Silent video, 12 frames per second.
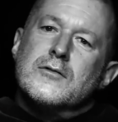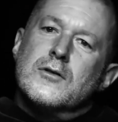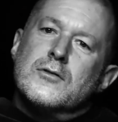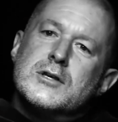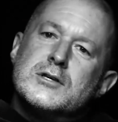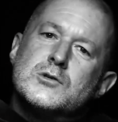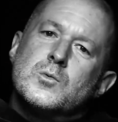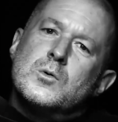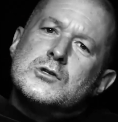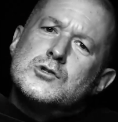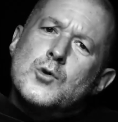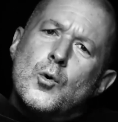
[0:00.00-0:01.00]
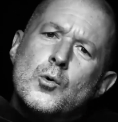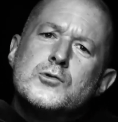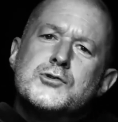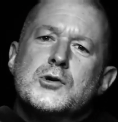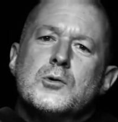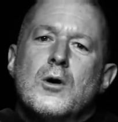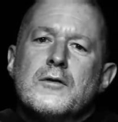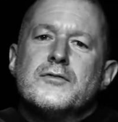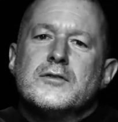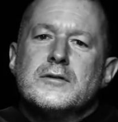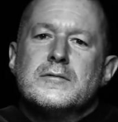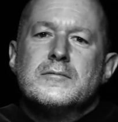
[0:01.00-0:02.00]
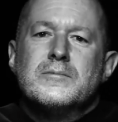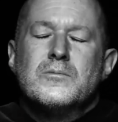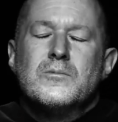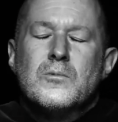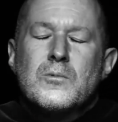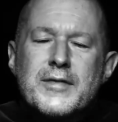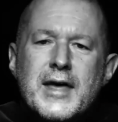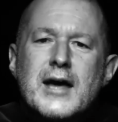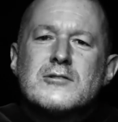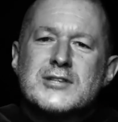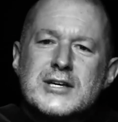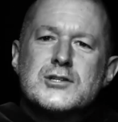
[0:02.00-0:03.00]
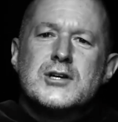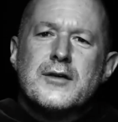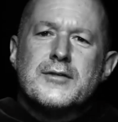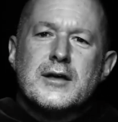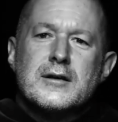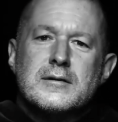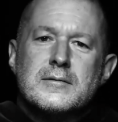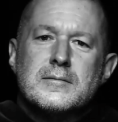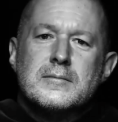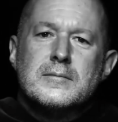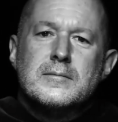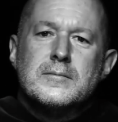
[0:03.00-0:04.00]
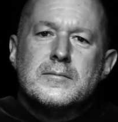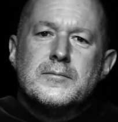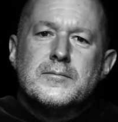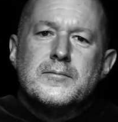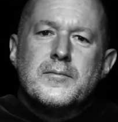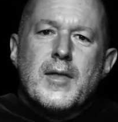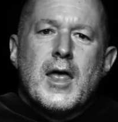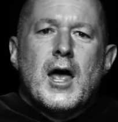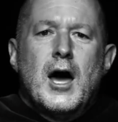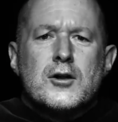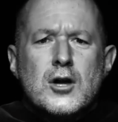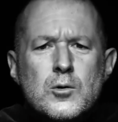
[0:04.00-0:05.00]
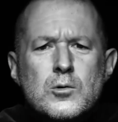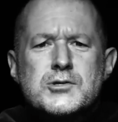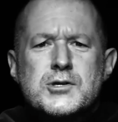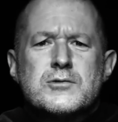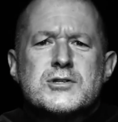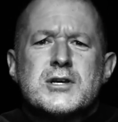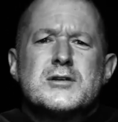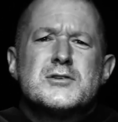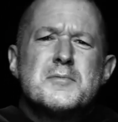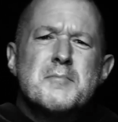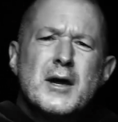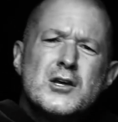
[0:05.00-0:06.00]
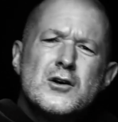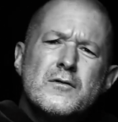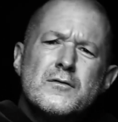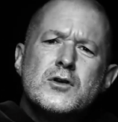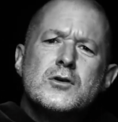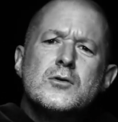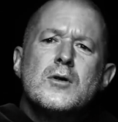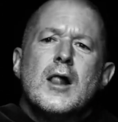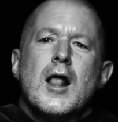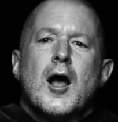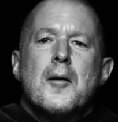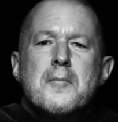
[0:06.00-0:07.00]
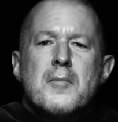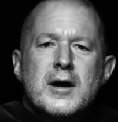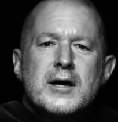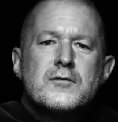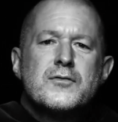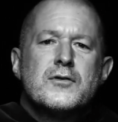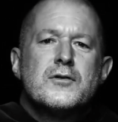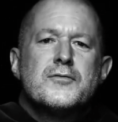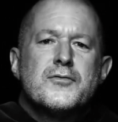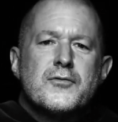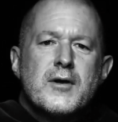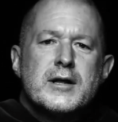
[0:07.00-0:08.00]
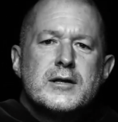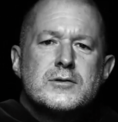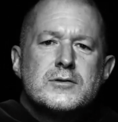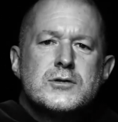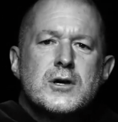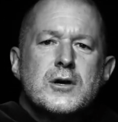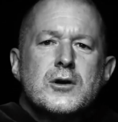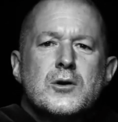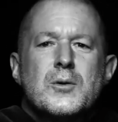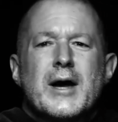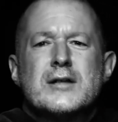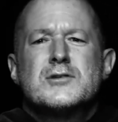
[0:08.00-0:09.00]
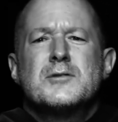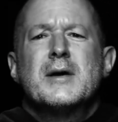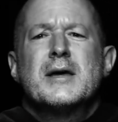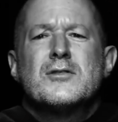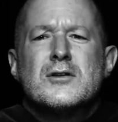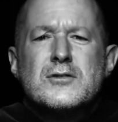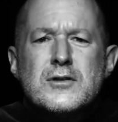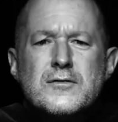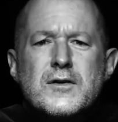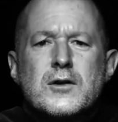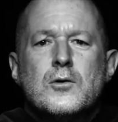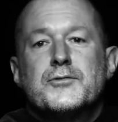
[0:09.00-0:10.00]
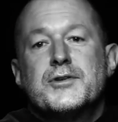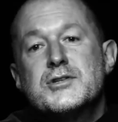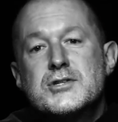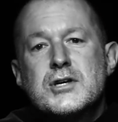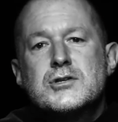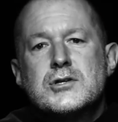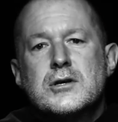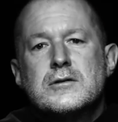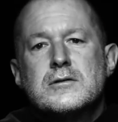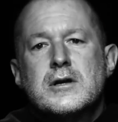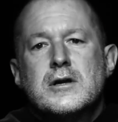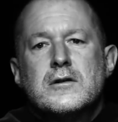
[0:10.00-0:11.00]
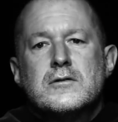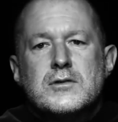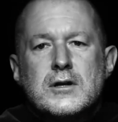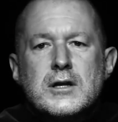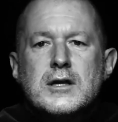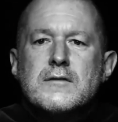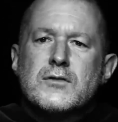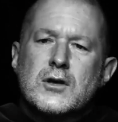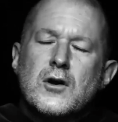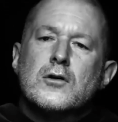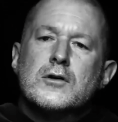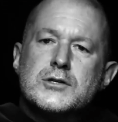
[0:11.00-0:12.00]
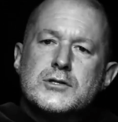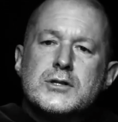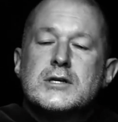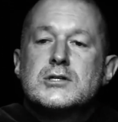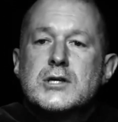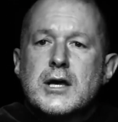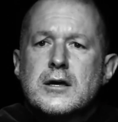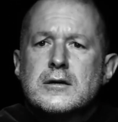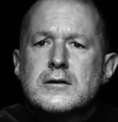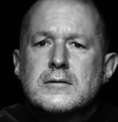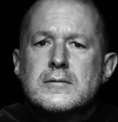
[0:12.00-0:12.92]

that this was all too often without each other. And I also sense many of you are mindful of friends who had to make the difficult decision to leave the college this year.